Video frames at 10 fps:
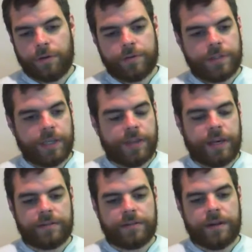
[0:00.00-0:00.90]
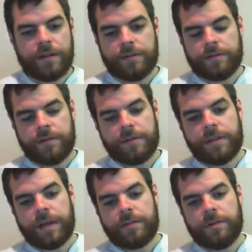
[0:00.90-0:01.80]
lose
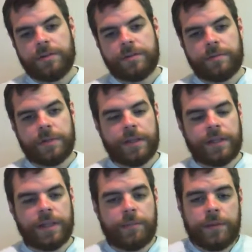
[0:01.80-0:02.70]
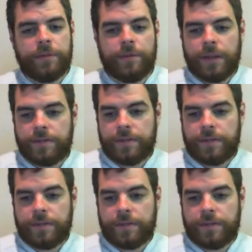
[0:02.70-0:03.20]
$10,000 off your salary or something like that.